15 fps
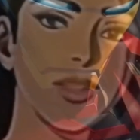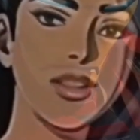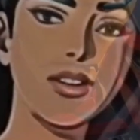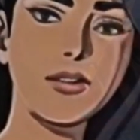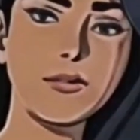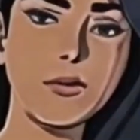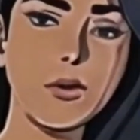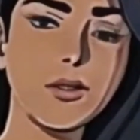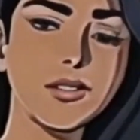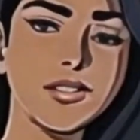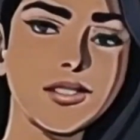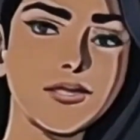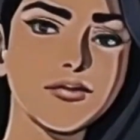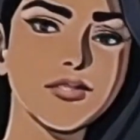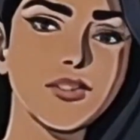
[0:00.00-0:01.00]
then, of course,
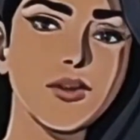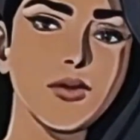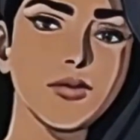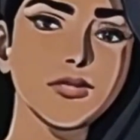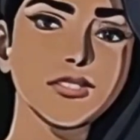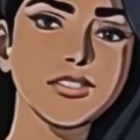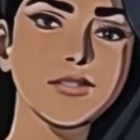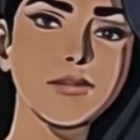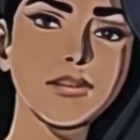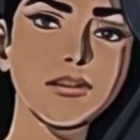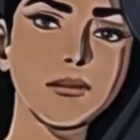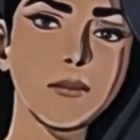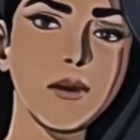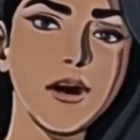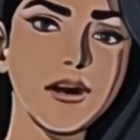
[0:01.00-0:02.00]
there was the whole demon in
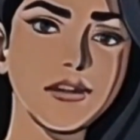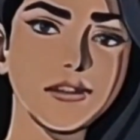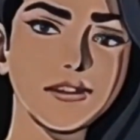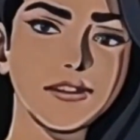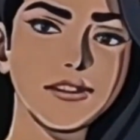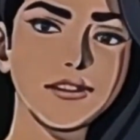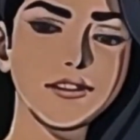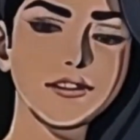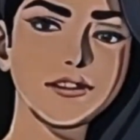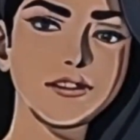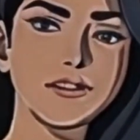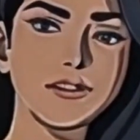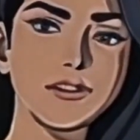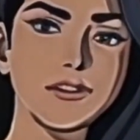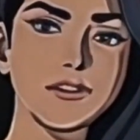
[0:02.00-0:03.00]
the bottle.
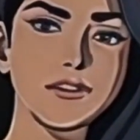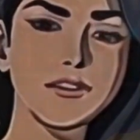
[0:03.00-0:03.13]
I